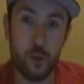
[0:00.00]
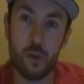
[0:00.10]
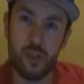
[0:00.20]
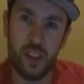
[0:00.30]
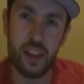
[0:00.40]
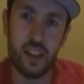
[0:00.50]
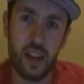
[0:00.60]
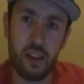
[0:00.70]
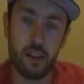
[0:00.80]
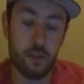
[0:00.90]
Do you think
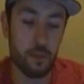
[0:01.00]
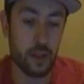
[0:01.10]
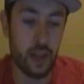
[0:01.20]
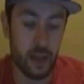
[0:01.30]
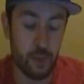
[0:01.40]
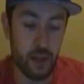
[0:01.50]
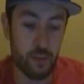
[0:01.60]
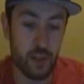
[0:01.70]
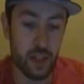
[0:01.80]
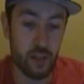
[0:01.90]
that
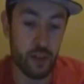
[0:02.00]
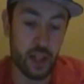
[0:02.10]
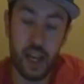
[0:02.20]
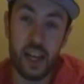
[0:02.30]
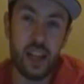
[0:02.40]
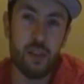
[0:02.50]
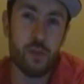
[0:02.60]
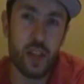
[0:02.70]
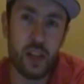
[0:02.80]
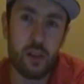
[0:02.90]
gaming video, like, any
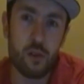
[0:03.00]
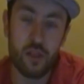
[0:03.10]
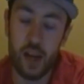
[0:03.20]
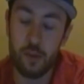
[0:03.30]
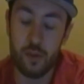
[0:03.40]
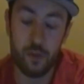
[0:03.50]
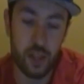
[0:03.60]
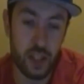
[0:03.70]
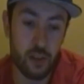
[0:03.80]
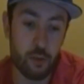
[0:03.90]
video, types of
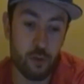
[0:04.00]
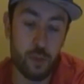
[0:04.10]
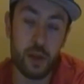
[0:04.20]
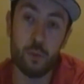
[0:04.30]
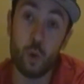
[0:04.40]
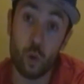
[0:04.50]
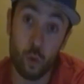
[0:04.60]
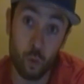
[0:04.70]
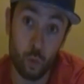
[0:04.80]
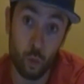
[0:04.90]
videos should be
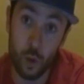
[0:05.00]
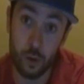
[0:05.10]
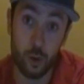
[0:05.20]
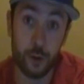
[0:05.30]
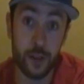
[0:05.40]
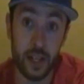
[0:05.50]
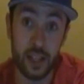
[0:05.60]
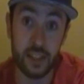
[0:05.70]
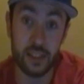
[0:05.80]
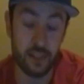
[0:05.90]
more
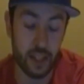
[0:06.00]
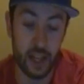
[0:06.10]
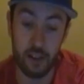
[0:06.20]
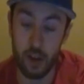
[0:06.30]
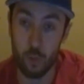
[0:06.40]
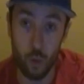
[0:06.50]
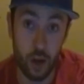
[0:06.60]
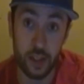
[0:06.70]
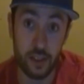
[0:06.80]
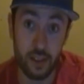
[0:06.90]
well-organized, like, how
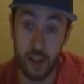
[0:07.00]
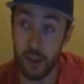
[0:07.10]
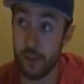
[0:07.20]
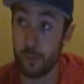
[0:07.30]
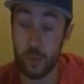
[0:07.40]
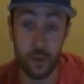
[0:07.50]
I